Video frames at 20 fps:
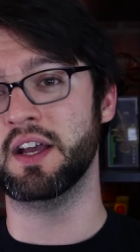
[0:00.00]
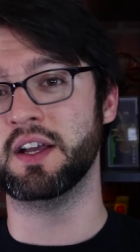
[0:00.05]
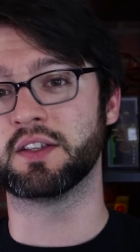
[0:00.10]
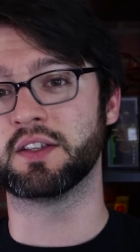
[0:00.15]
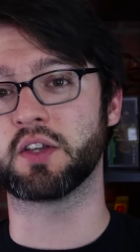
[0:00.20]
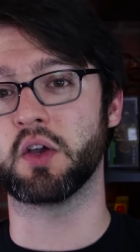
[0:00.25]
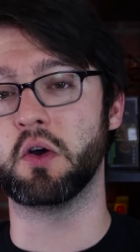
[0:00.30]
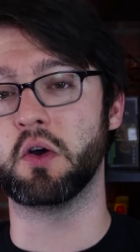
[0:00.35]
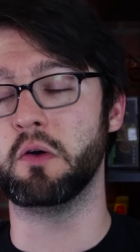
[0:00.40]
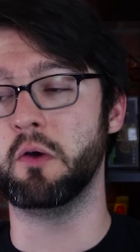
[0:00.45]

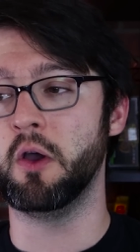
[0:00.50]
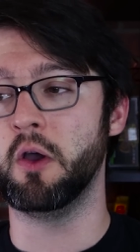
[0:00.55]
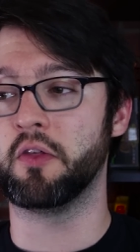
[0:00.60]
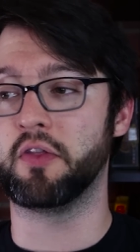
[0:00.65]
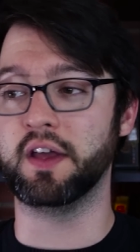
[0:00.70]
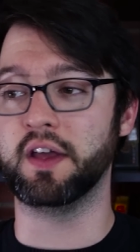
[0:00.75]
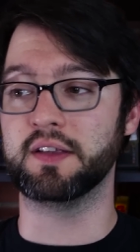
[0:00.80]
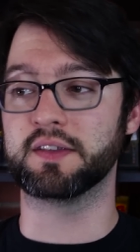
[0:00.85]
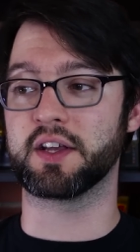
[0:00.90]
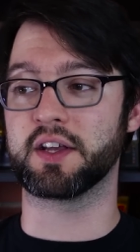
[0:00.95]
So
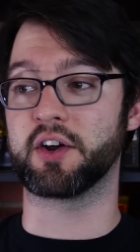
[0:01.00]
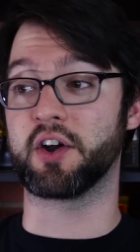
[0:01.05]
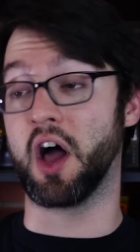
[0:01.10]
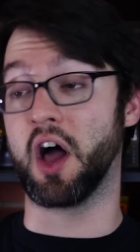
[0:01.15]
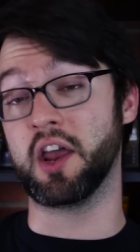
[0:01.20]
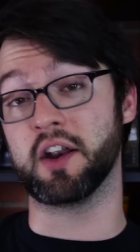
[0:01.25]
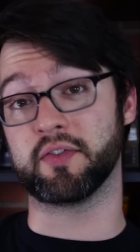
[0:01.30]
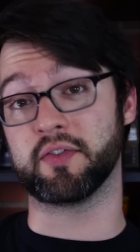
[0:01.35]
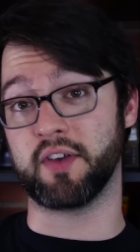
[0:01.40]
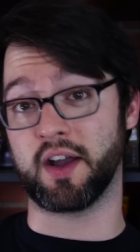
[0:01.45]
things that are
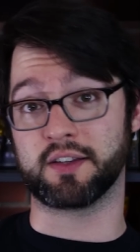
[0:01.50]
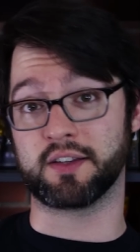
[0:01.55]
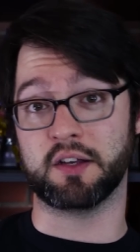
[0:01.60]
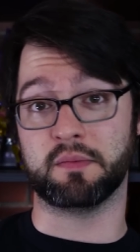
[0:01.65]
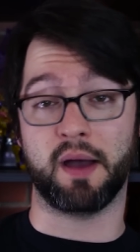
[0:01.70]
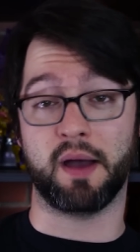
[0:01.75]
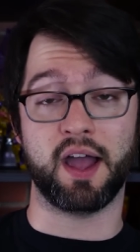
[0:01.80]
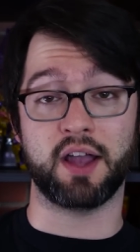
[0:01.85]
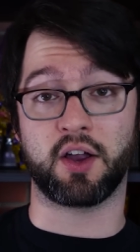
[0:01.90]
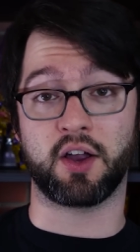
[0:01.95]
unaffected
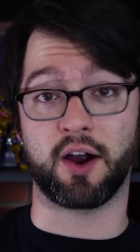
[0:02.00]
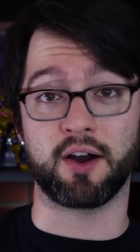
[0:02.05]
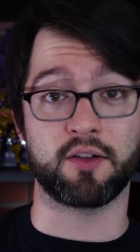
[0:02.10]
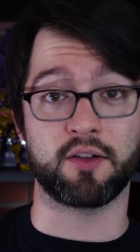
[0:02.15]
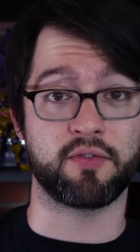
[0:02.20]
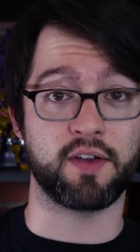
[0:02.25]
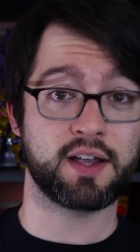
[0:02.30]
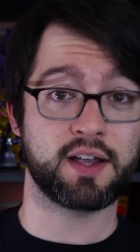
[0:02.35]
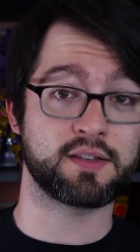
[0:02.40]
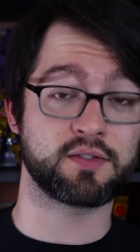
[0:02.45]
by card
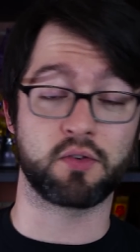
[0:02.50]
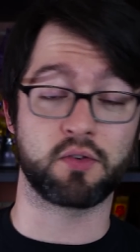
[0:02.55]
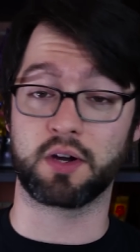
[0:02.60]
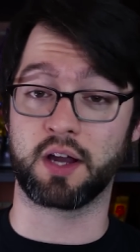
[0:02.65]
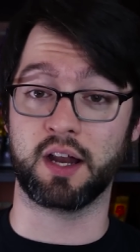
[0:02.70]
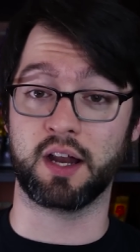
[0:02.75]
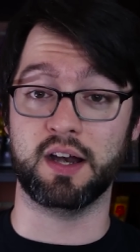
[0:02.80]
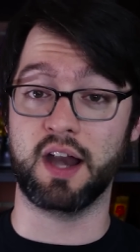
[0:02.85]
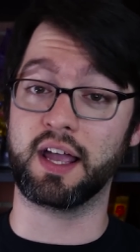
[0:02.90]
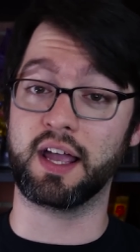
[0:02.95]
effects or
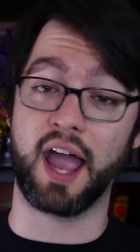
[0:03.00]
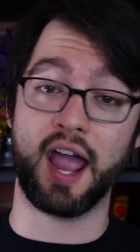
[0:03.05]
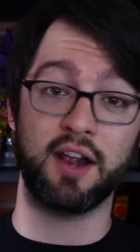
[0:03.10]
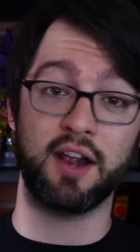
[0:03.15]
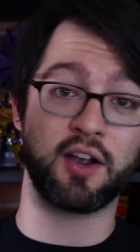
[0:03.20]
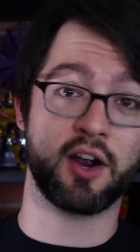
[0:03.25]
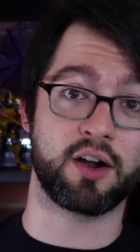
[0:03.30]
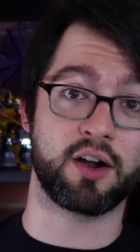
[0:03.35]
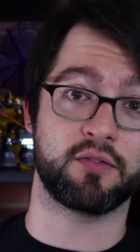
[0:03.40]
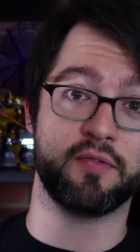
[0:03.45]
can negate
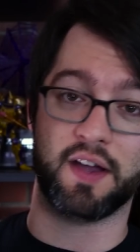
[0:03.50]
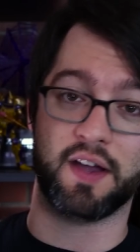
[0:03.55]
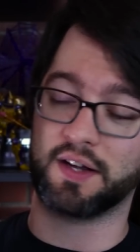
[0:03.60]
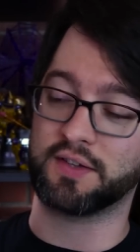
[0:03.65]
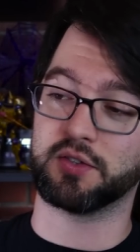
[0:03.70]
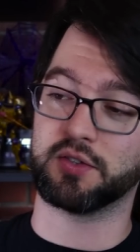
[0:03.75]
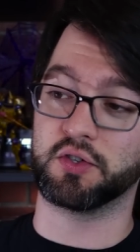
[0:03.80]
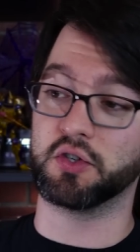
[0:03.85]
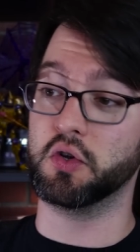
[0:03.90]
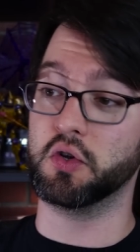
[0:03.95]
card
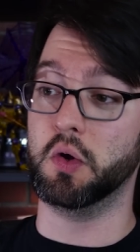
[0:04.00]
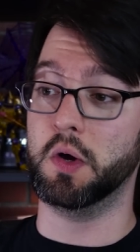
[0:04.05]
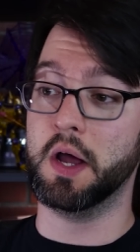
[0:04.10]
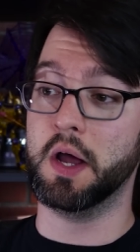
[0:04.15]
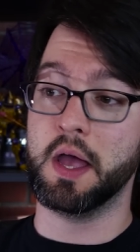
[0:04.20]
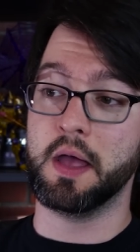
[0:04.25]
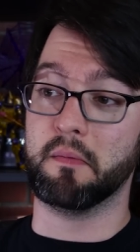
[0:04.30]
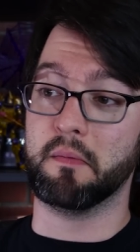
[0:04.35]
effects or do